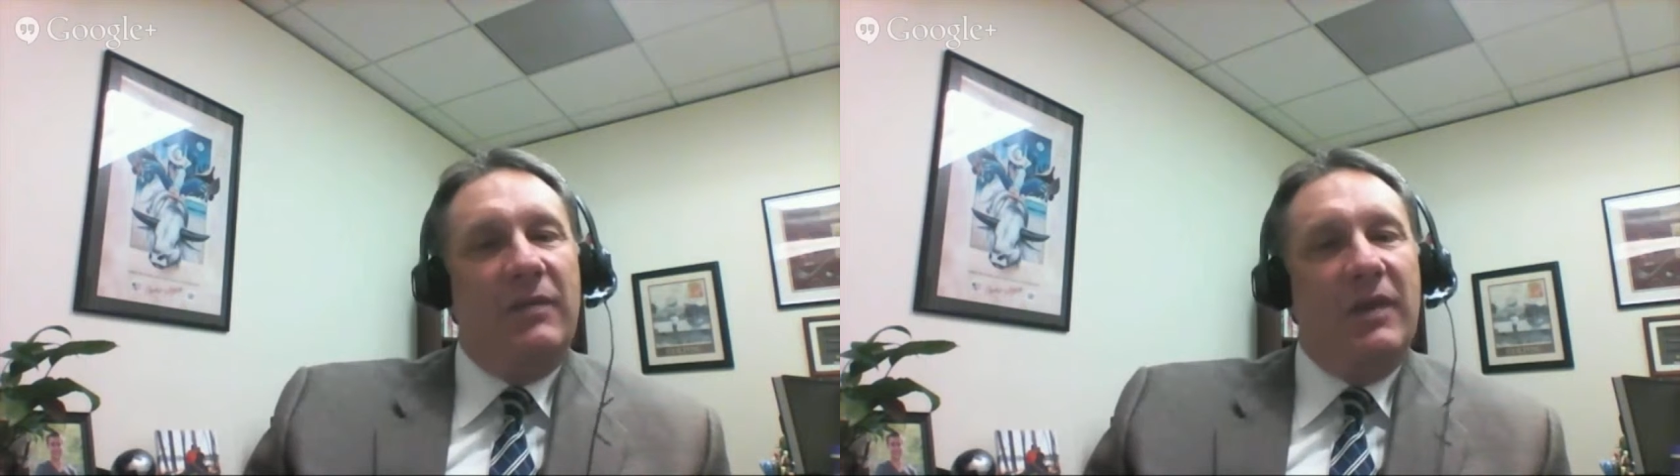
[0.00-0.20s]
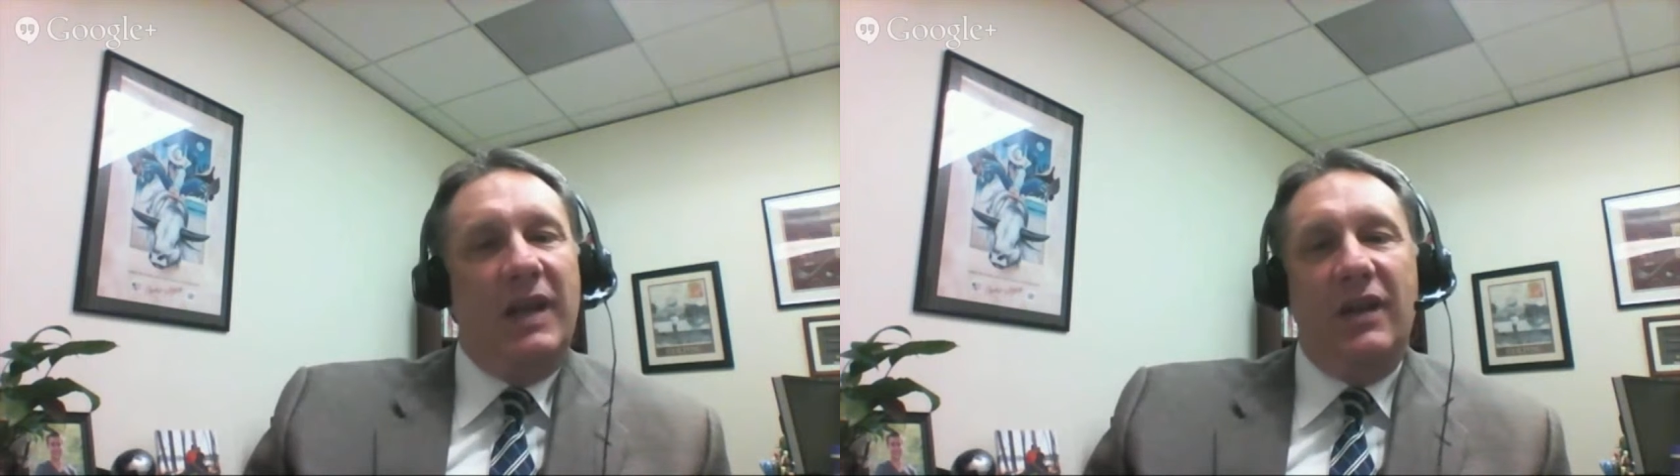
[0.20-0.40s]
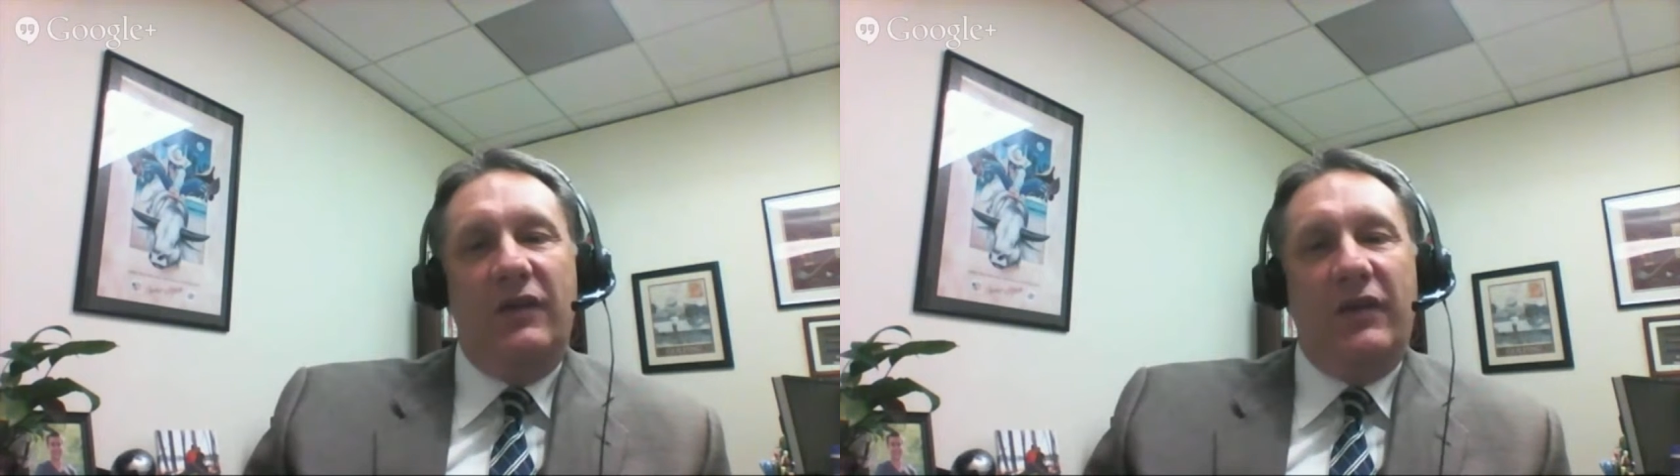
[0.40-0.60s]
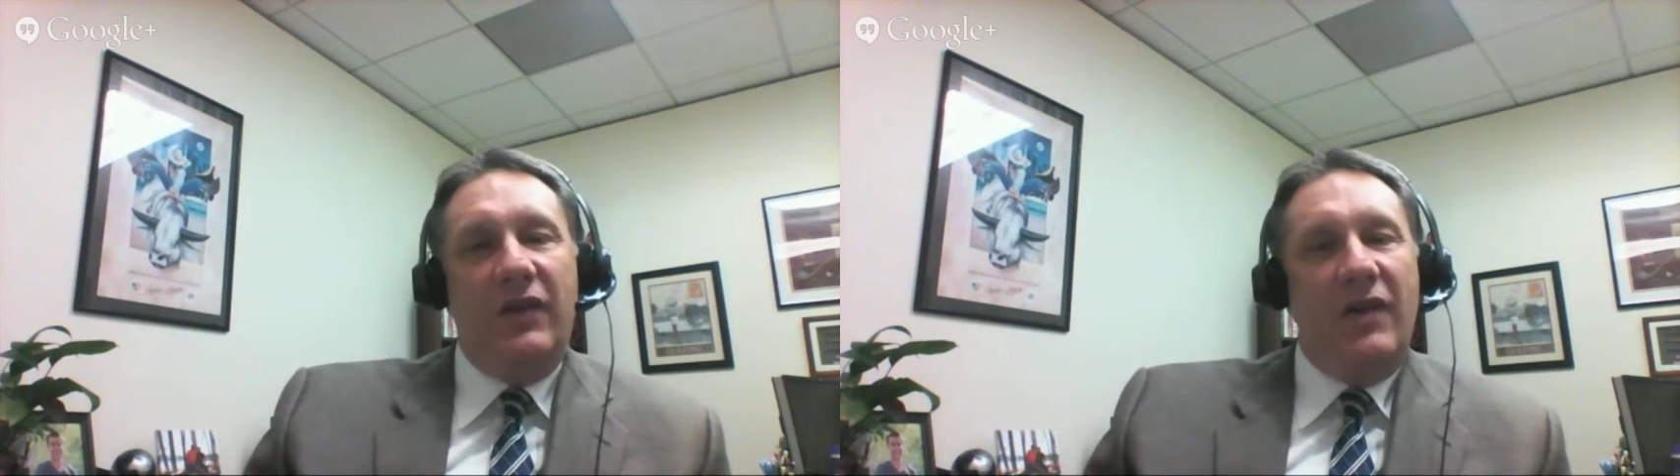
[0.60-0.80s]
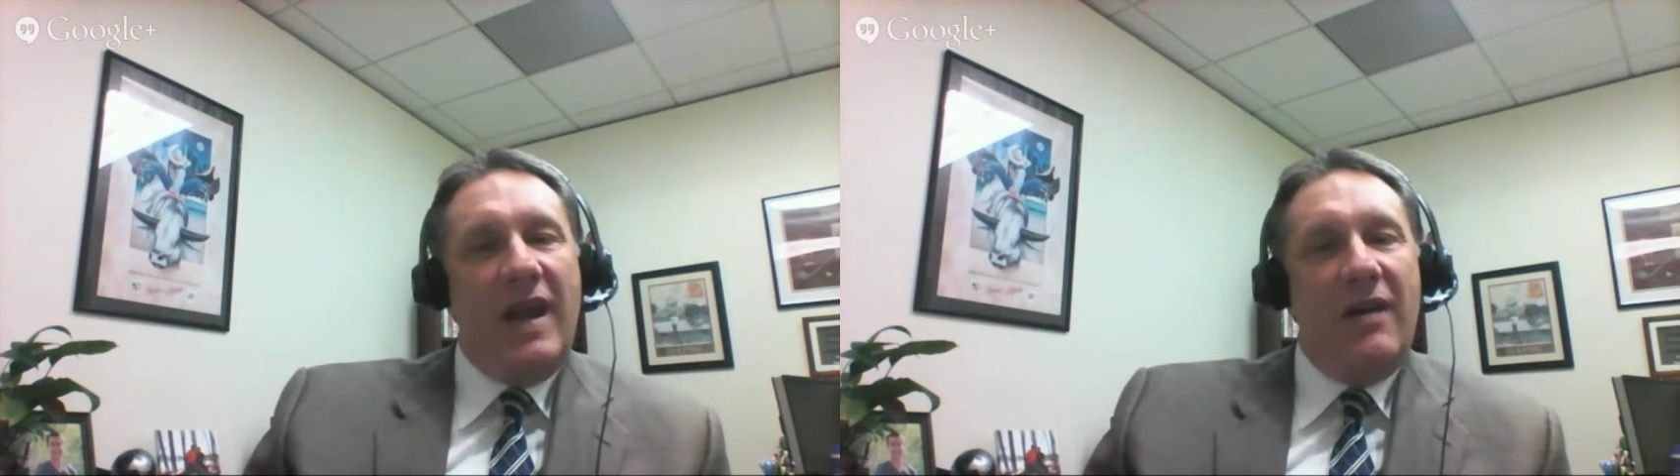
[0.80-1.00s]
really good
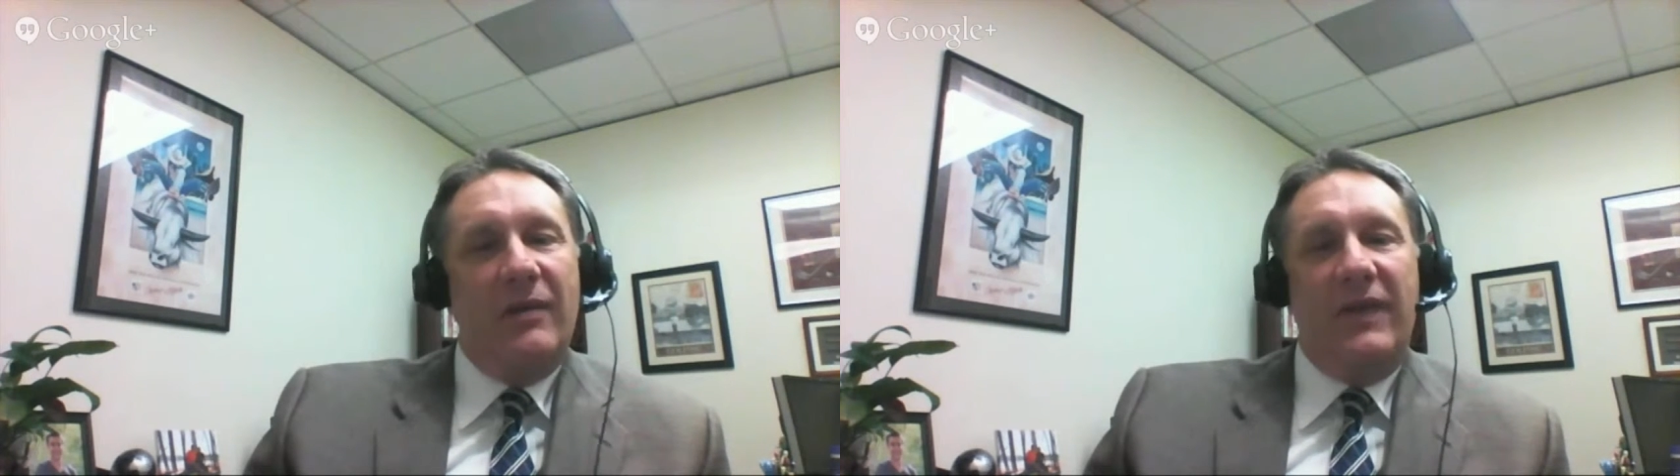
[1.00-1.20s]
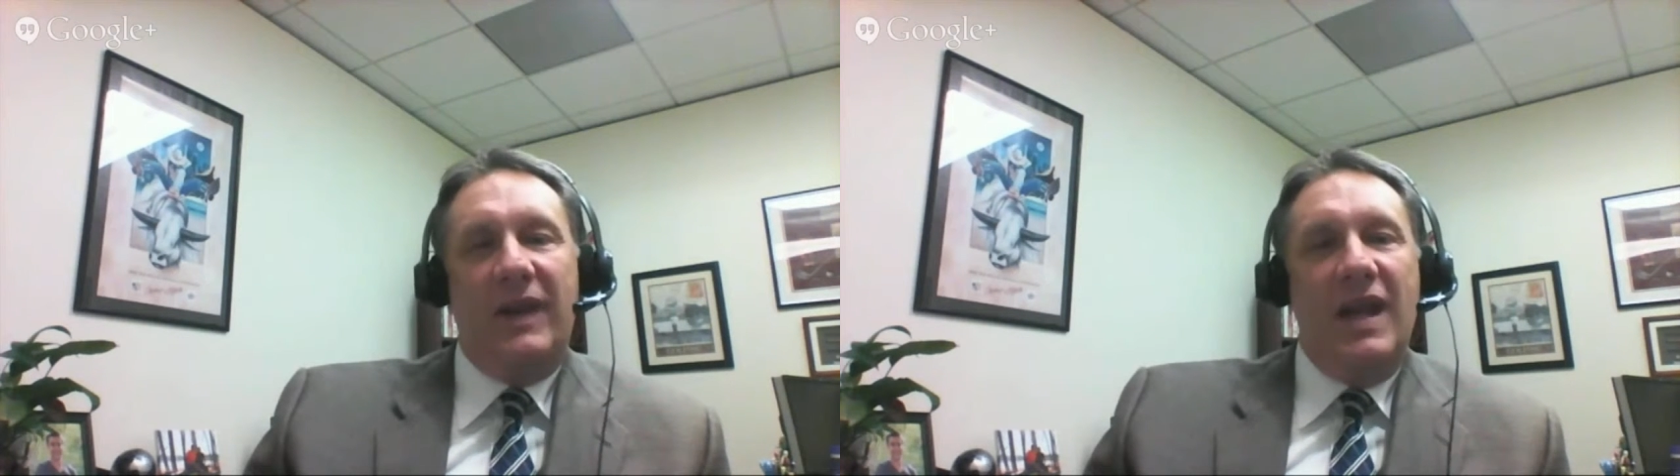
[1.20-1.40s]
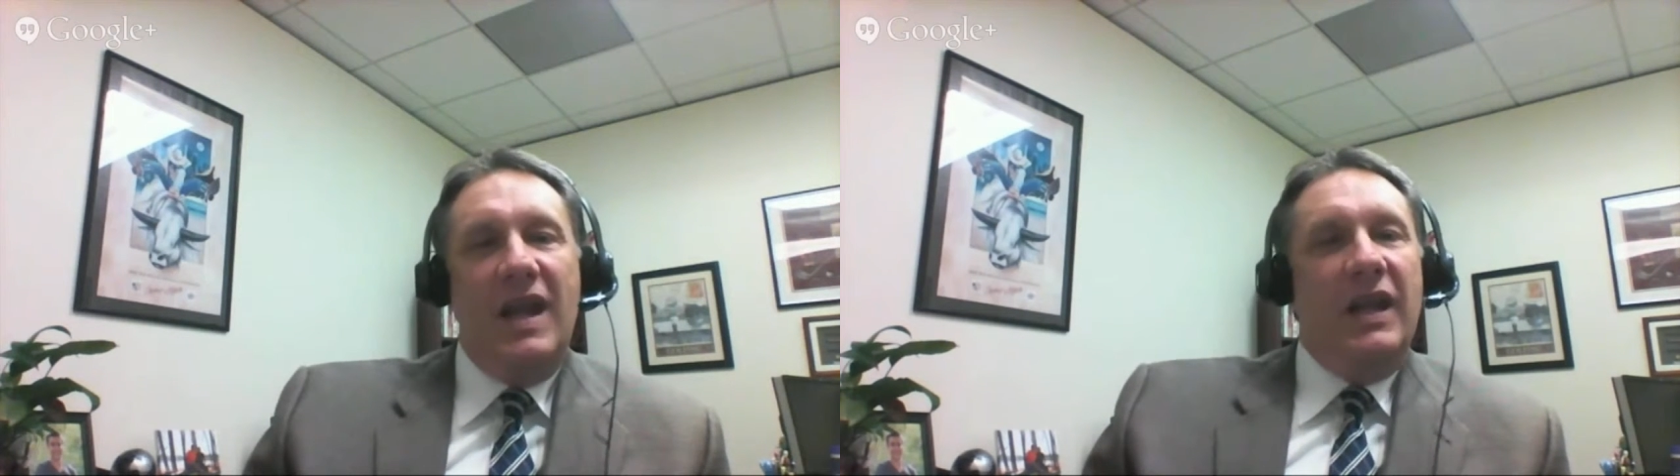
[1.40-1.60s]
turnout, and,